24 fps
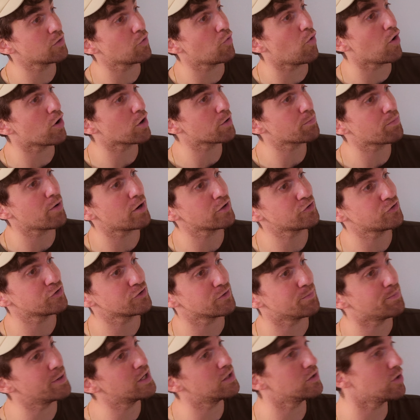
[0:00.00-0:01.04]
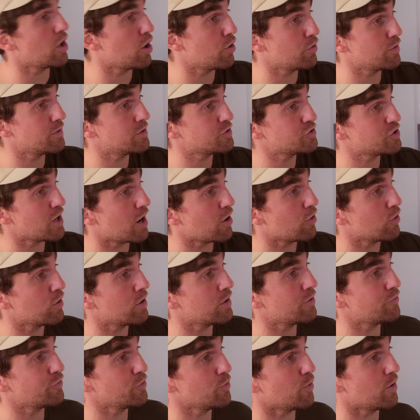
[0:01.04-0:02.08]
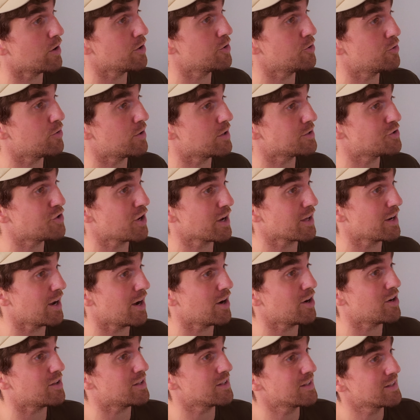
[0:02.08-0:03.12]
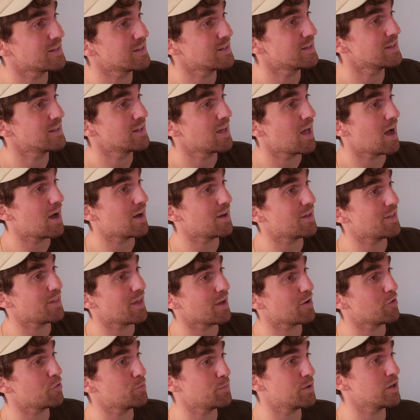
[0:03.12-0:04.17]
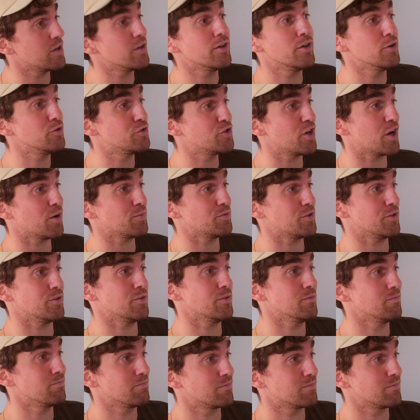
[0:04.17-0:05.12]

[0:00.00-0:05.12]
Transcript: the water pressure is a bit low in the shower. If you want to uh, check it out, uh, that would be a huge help, dude.